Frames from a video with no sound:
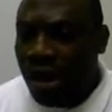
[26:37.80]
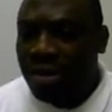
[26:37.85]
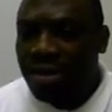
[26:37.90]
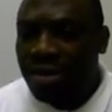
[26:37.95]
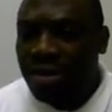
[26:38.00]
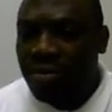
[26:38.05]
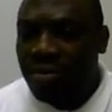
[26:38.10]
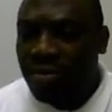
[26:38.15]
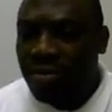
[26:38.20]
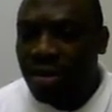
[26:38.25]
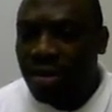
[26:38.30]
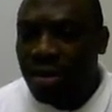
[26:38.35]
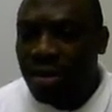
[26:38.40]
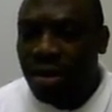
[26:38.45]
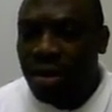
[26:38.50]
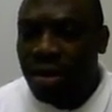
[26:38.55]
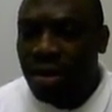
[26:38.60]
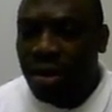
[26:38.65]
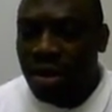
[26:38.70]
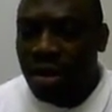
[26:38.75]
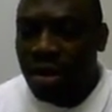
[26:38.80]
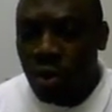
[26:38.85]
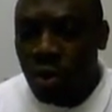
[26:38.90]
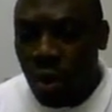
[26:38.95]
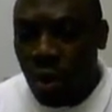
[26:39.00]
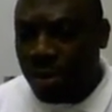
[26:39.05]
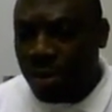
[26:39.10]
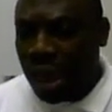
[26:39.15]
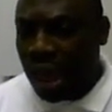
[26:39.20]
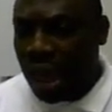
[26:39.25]
on it,
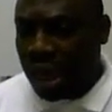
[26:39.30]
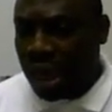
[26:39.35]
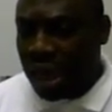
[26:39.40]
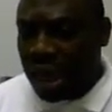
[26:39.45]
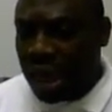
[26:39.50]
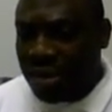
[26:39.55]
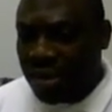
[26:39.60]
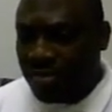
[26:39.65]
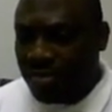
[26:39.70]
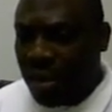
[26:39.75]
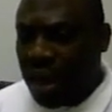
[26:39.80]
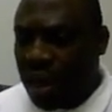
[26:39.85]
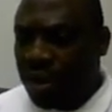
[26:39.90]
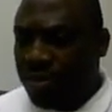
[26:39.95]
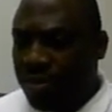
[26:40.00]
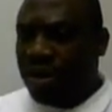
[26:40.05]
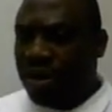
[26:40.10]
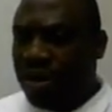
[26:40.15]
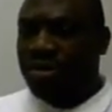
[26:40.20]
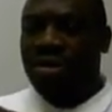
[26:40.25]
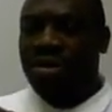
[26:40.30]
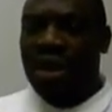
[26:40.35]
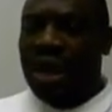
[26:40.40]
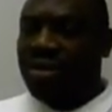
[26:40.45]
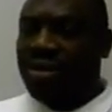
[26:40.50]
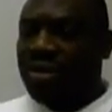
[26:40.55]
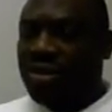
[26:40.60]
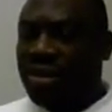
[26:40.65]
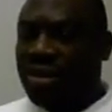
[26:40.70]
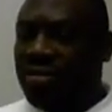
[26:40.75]
you won't be getting money. It means that